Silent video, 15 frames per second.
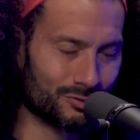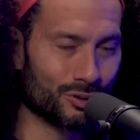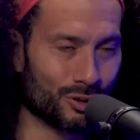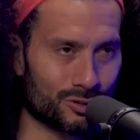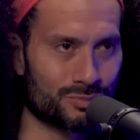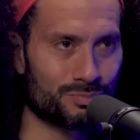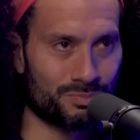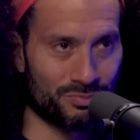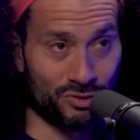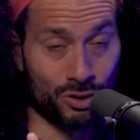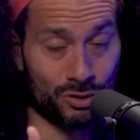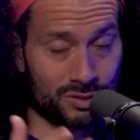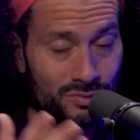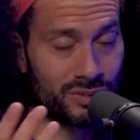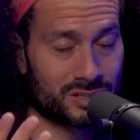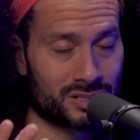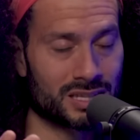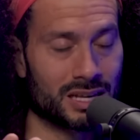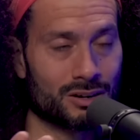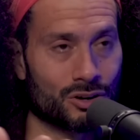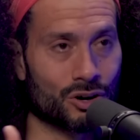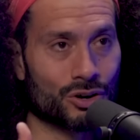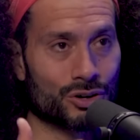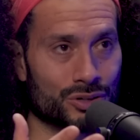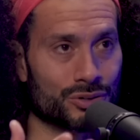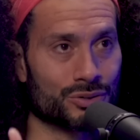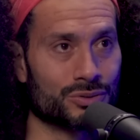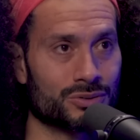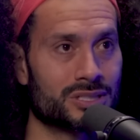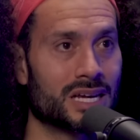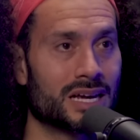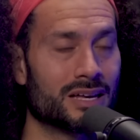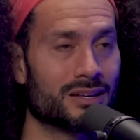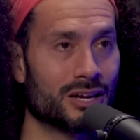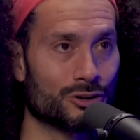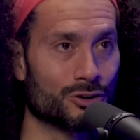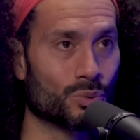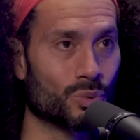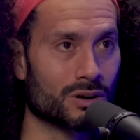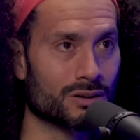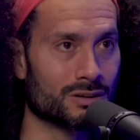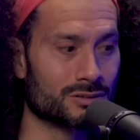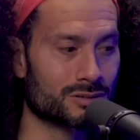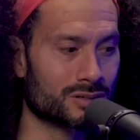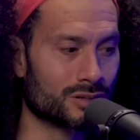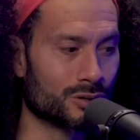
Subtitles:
for those of us that heard you say it in your words,